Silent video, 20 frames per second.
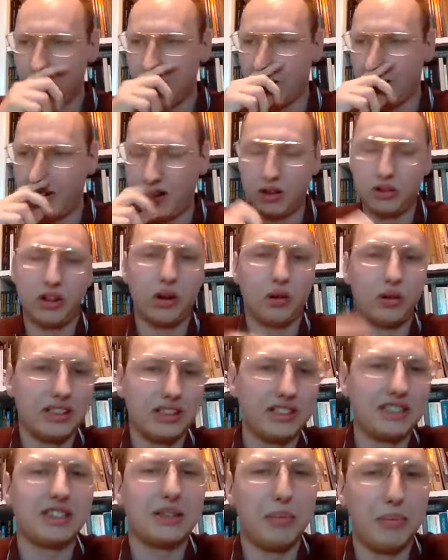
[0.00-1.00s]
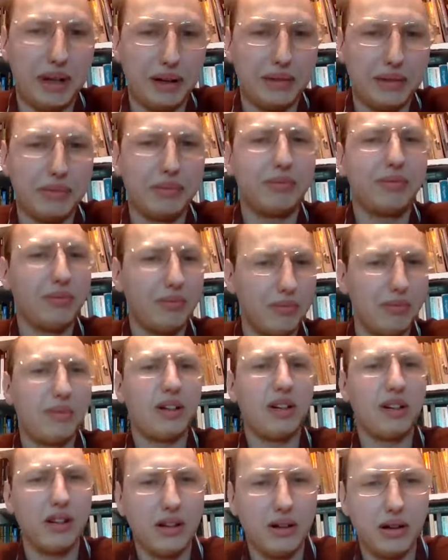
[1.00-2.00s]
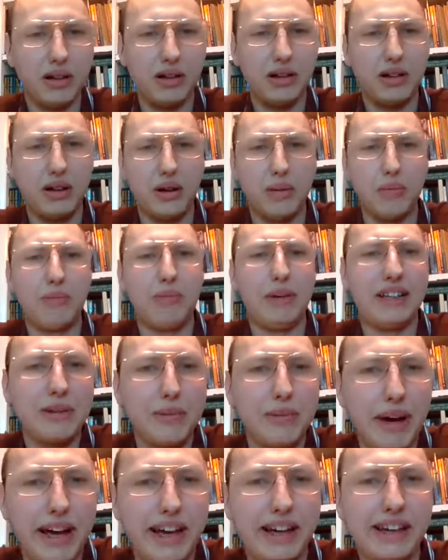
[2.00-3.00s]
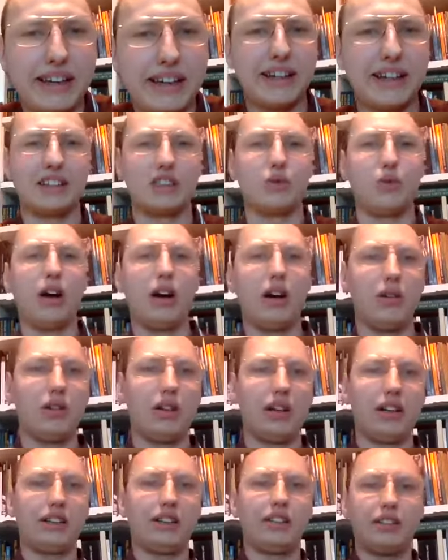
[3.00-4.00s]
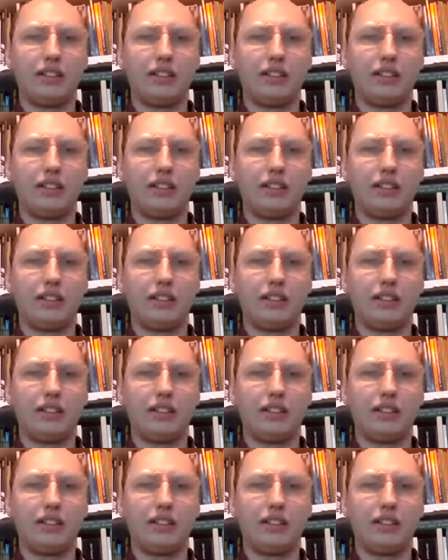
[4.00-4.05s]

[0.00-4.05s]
although this is a bit myth-making as well, like